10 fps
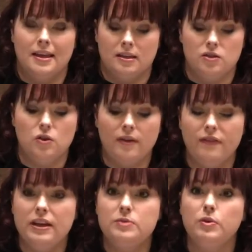So I
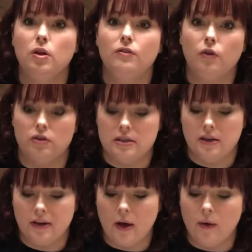finished putting all the fondant
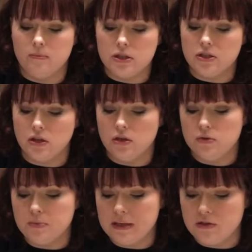on now. I'm just going to
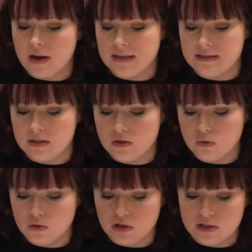use my Dresden
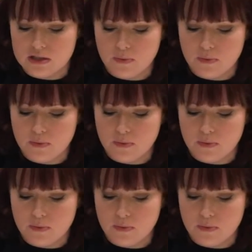tool just to